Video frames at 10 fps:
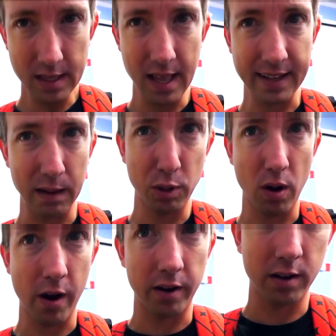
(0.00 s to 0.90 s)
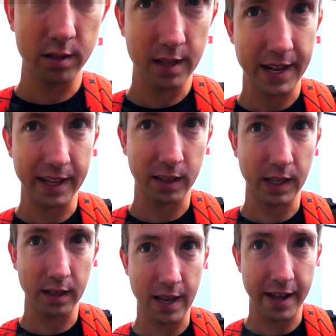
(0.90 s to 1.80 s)
I gotta blow harder. I didn't
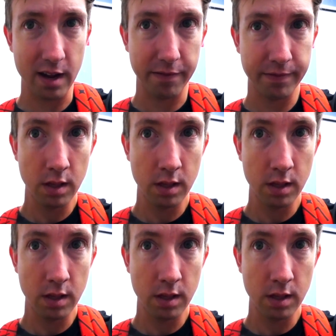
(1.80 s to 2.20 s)
get high enough.